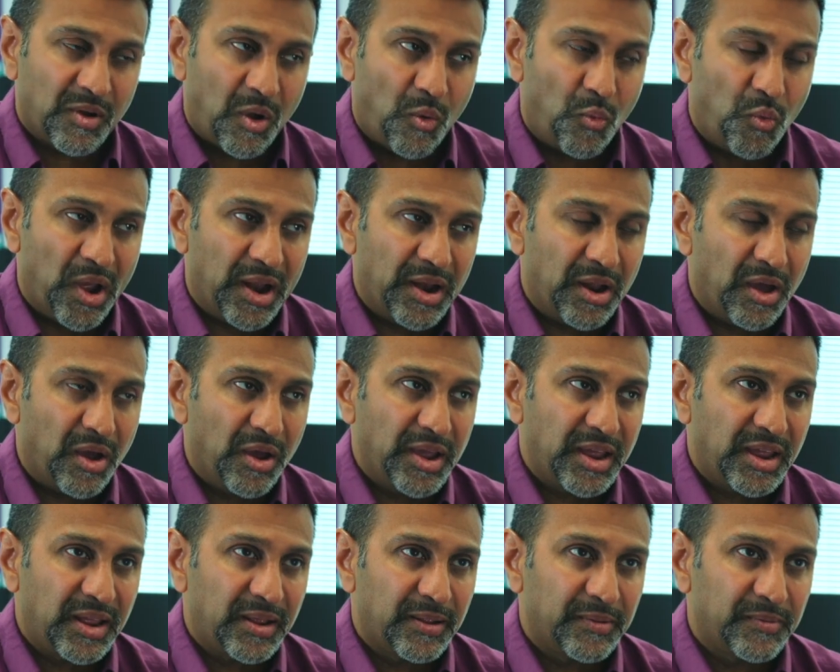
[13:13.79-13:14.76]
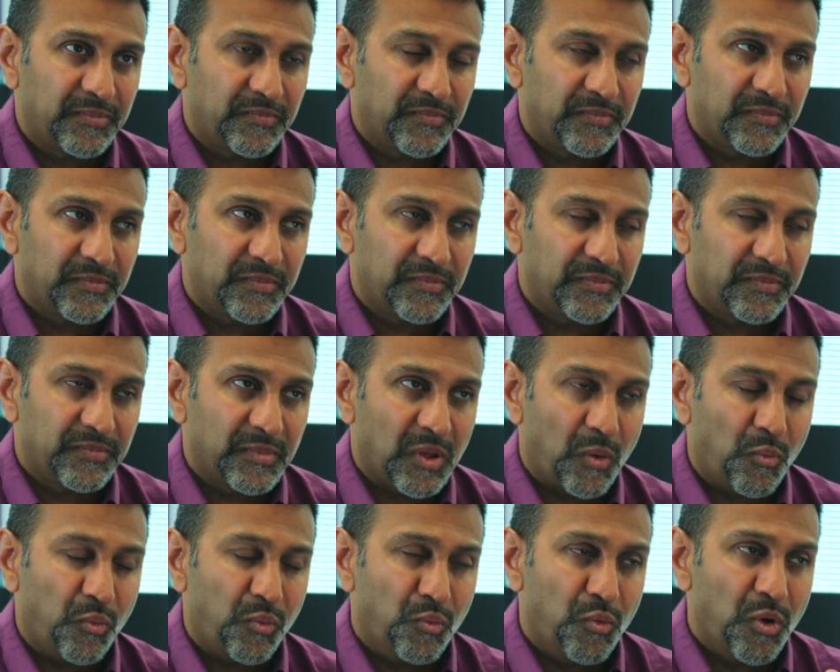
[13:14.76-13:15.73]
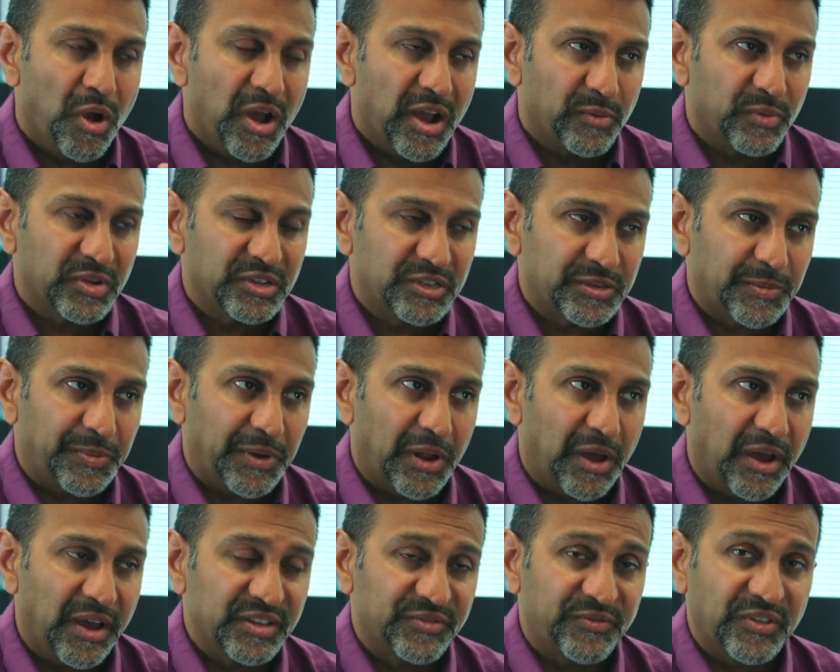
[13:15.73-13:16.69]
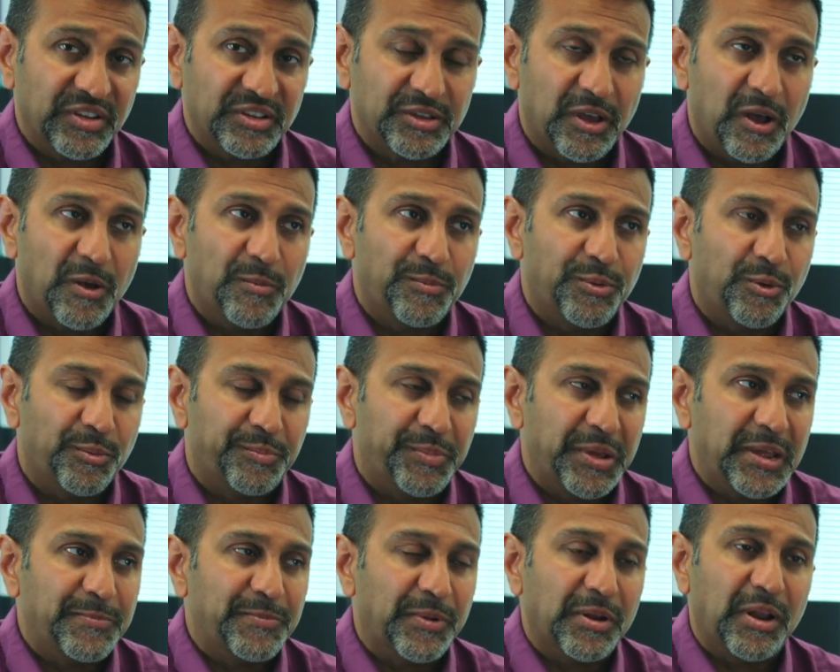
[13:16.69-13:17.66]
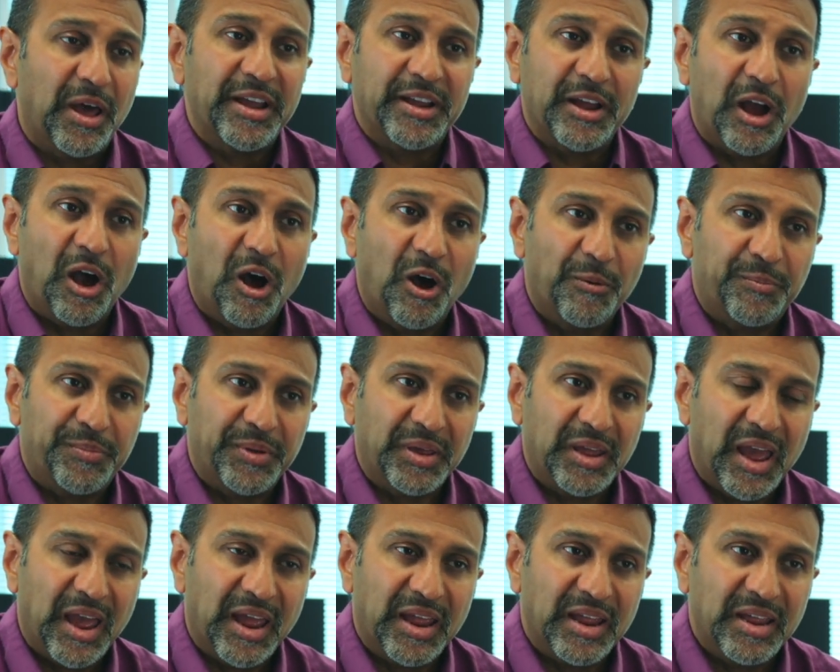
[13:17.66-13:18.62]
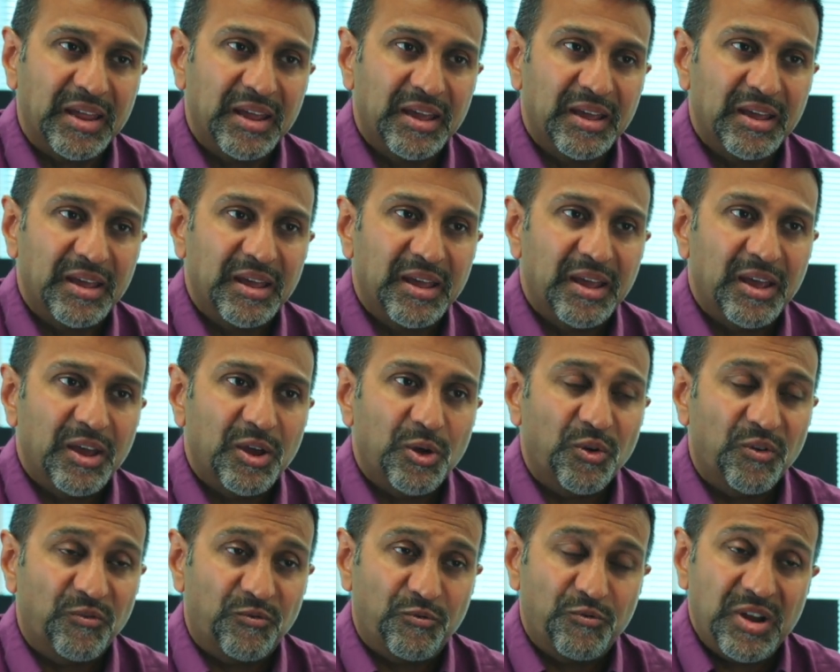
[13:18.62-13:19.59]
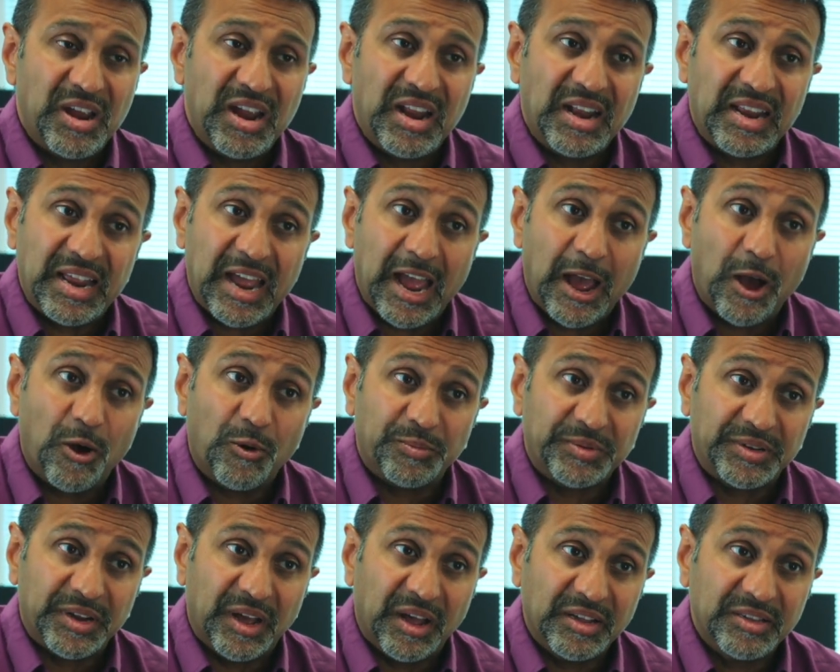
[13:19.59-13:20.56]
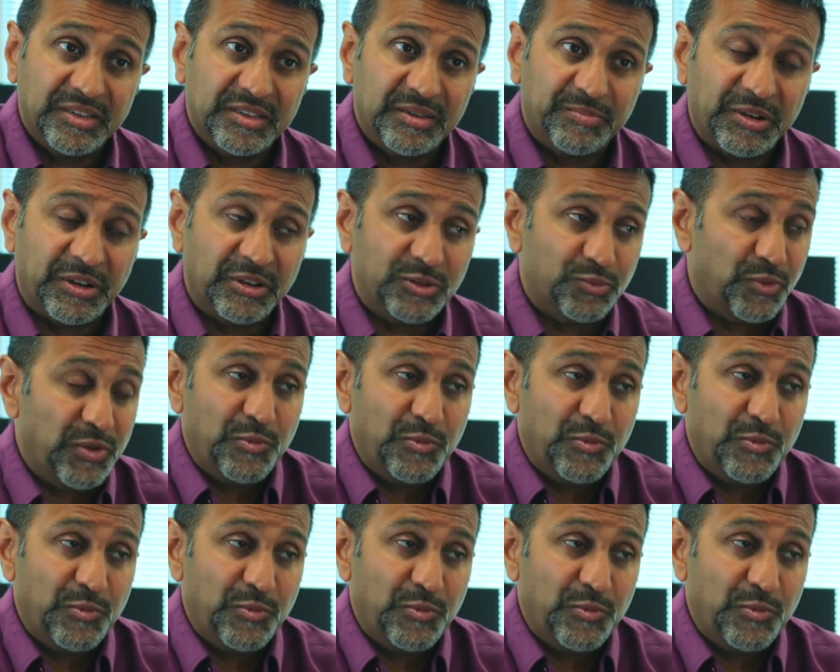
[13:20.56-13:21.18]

when I work with suppliers, for example, people like RPA, who have really helped us because we